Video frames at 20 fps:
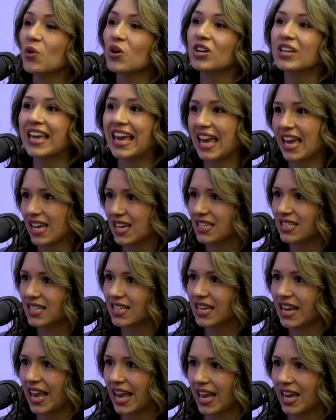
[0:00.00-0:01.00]
They work hand
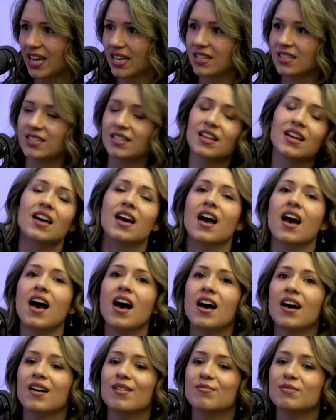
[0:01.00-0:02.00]
in hand
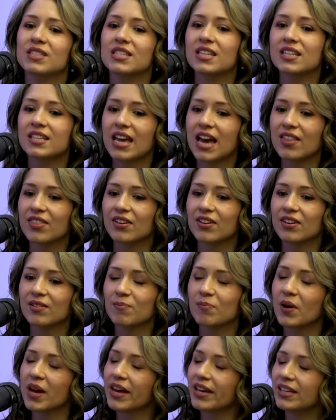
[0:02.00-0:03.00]

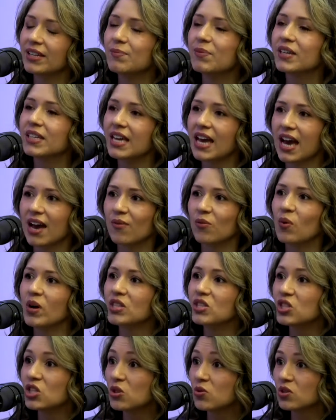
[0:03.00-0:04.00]
together. But yeah,
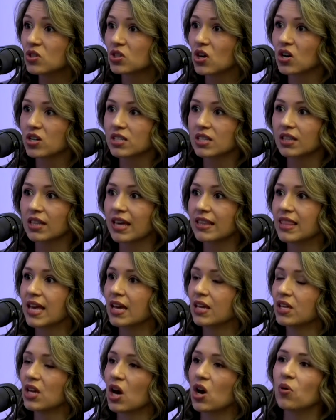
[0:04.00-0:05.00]
once you start to let
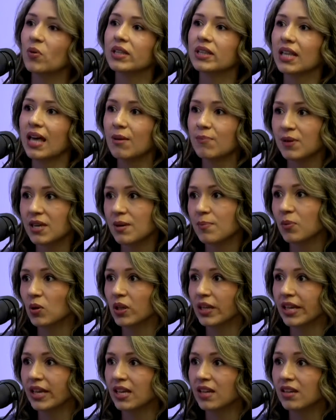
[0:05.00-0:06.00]
that go and let
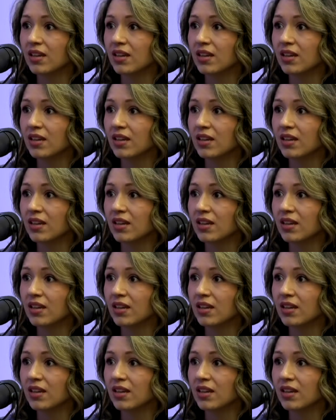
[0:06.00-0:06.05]
people